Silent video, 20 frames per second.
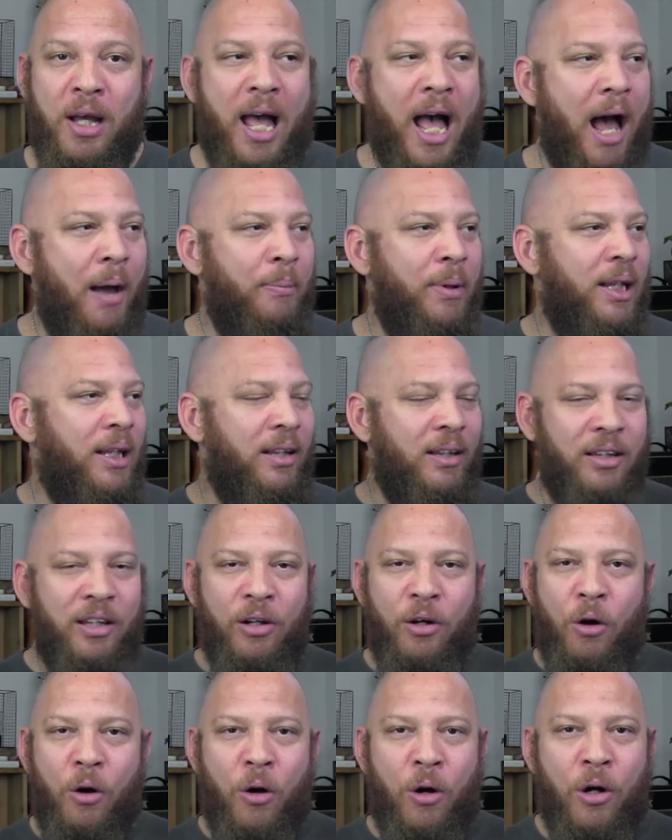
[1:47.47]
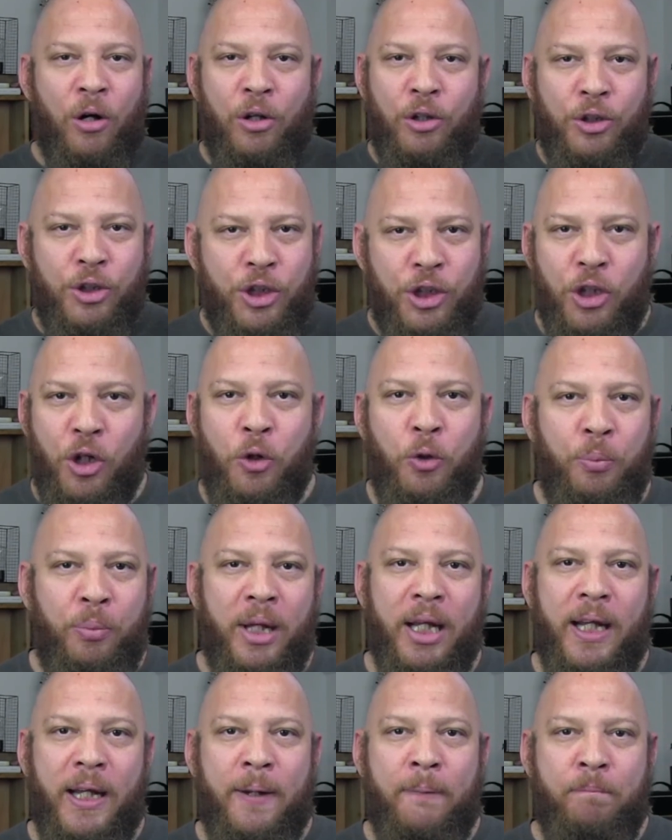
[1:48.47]
I mean, there are so
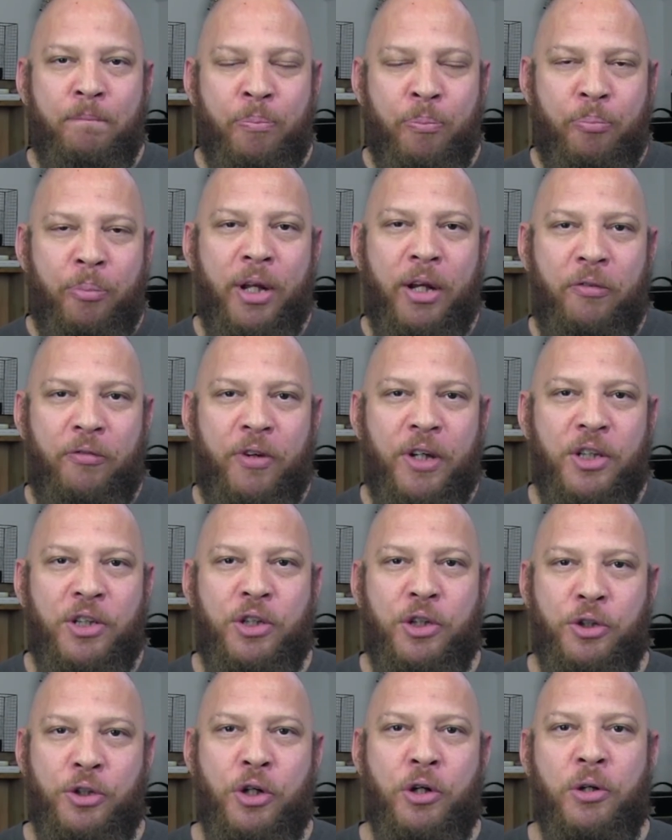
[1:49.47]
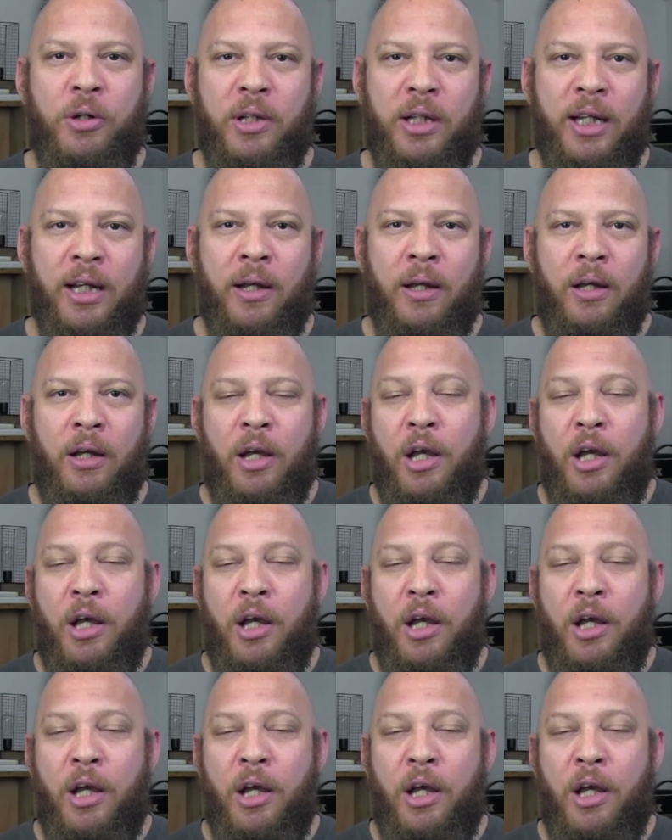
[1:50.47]
many benefits to journaling.